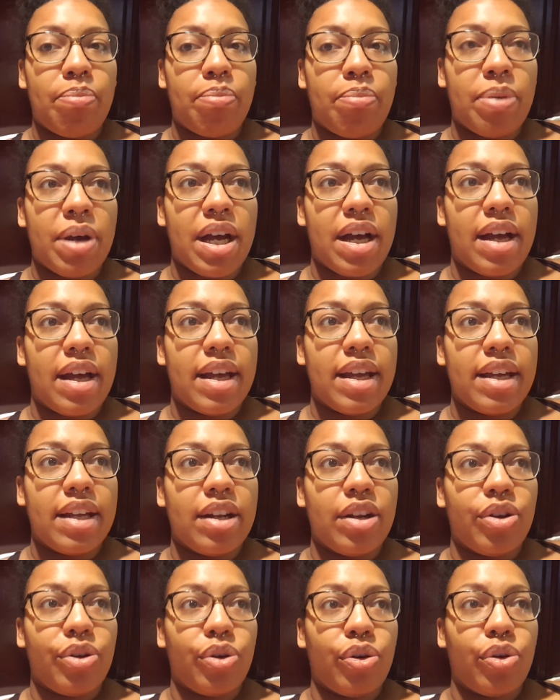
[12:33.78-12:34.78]
But
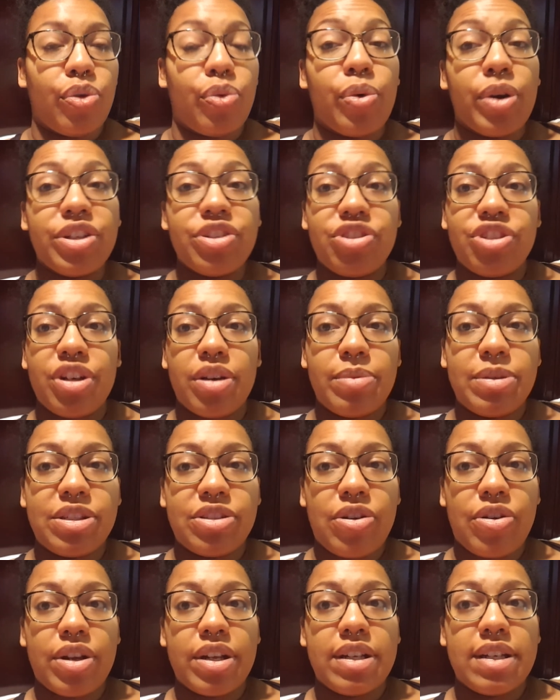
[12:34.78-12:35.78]
once Jeremy
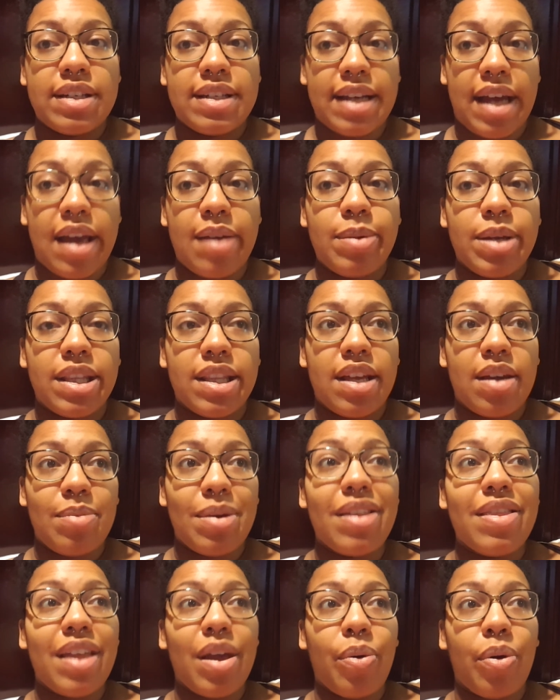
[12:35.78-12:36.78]
started timing them
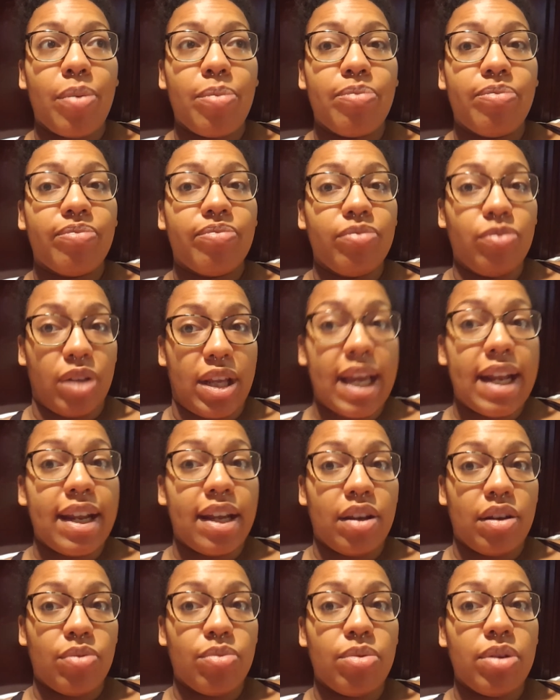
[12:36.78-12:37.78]
and they were
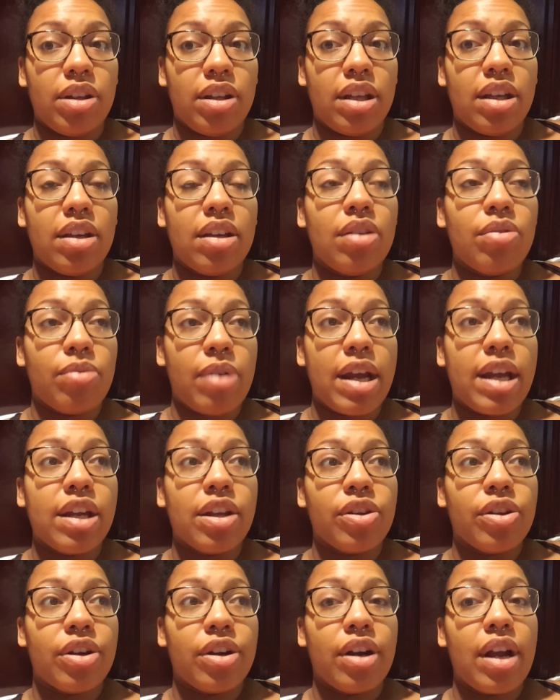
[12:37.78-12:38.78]
getting really
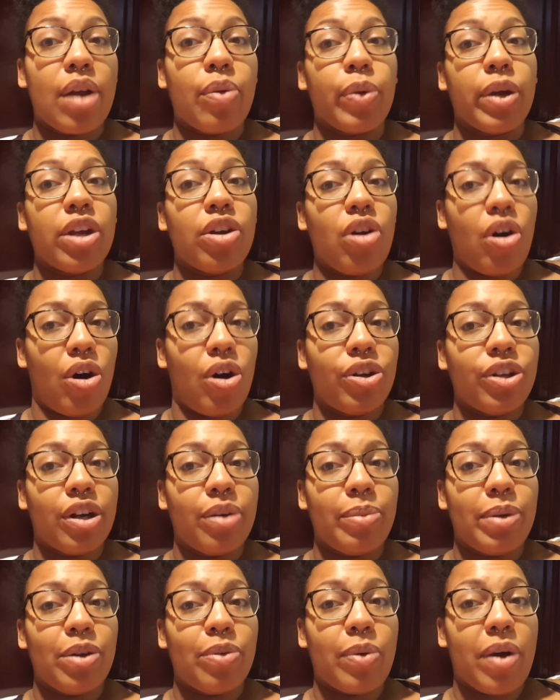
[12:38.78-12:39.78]
regular, and we called
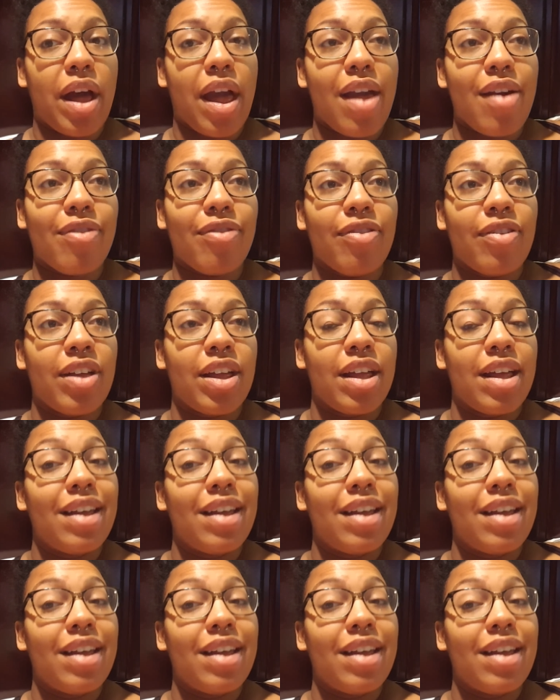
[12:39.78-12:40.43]
our midwife,